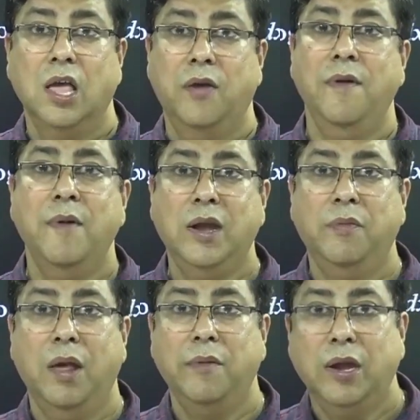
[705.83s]
if you
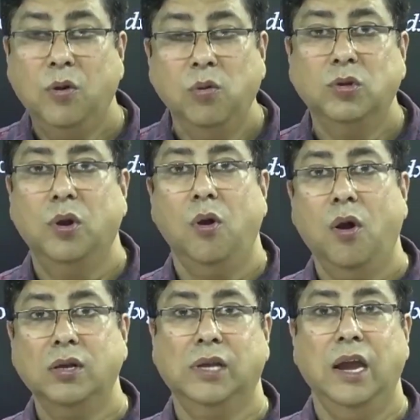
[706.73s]
multiply by 2, so
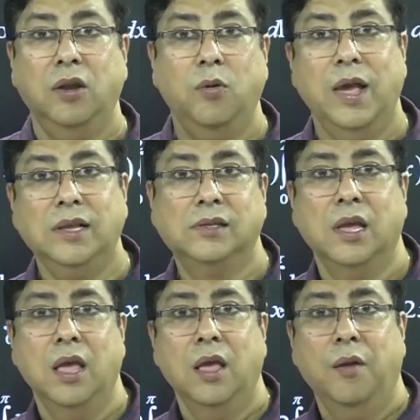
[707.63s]
log sin 2x
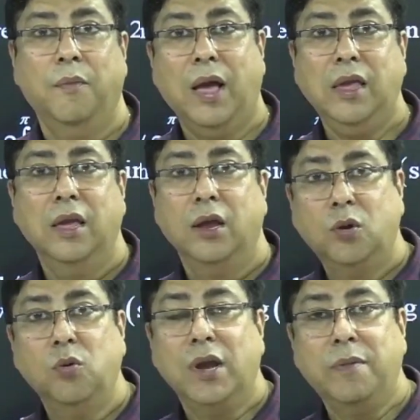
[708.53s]
by
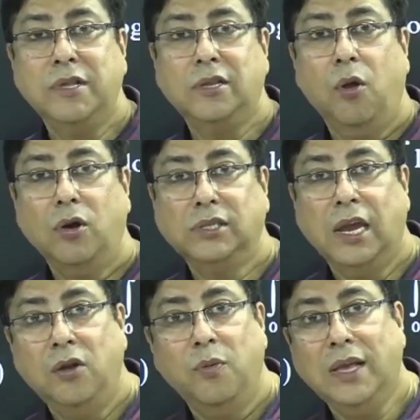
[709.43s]
2, it means log
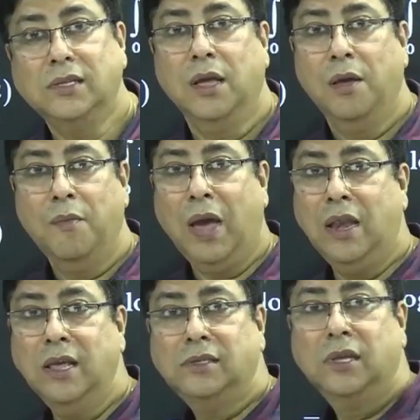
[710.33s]
sin 2x
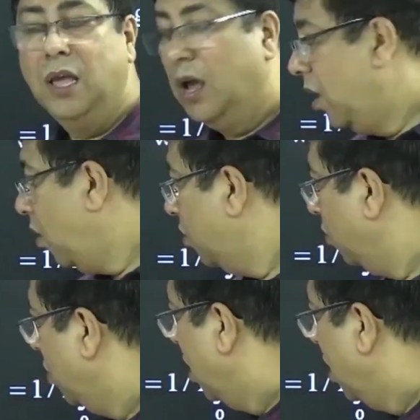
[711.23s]
minus log 2.